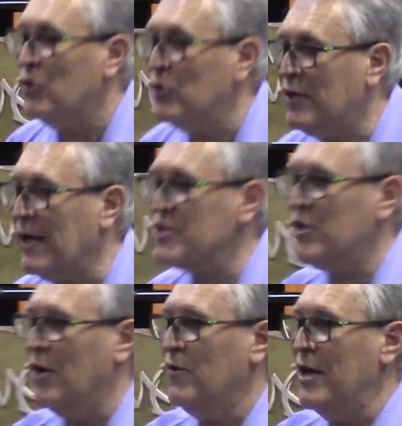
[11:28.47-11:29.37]
to
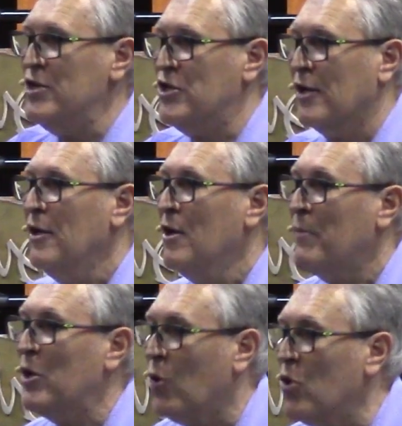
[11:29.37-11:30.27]
trust our nation
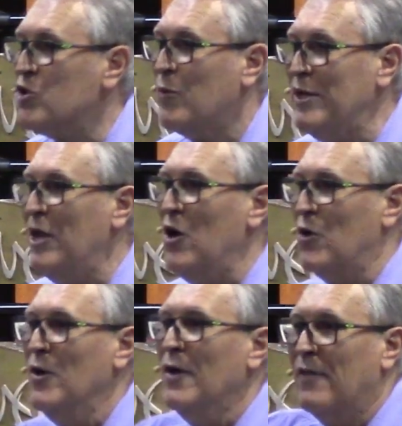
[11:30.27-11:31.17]
because we
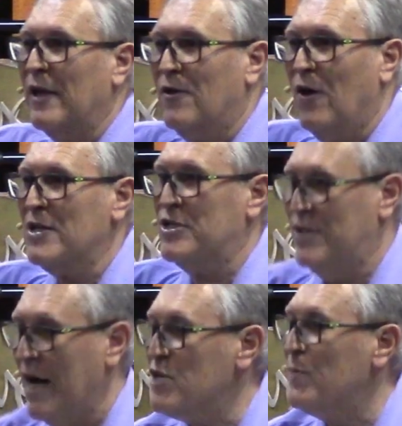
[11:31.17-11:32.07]
know that God's
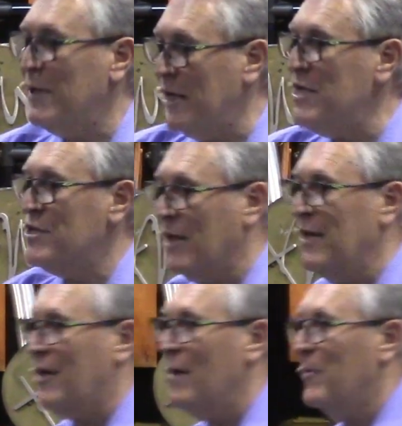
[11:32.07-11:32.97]
judgment is going
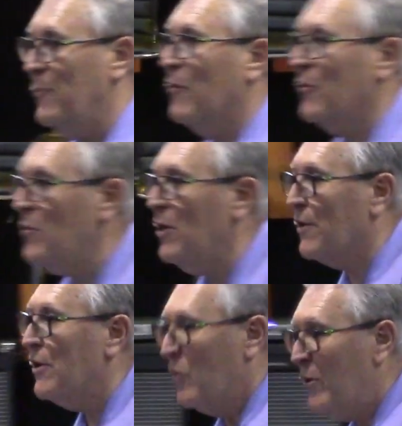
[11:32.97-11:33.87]
to come upon the
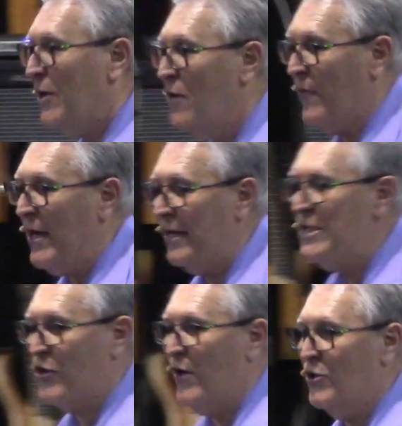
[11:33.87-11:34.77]
world. We know that
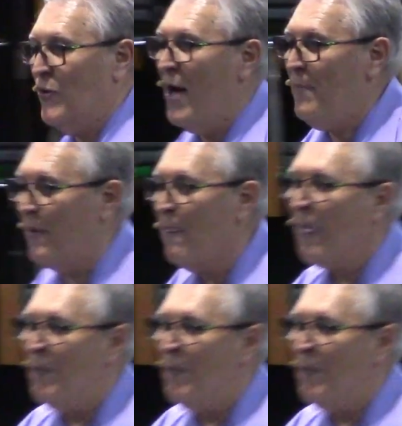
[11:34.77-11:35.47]
is going to happen.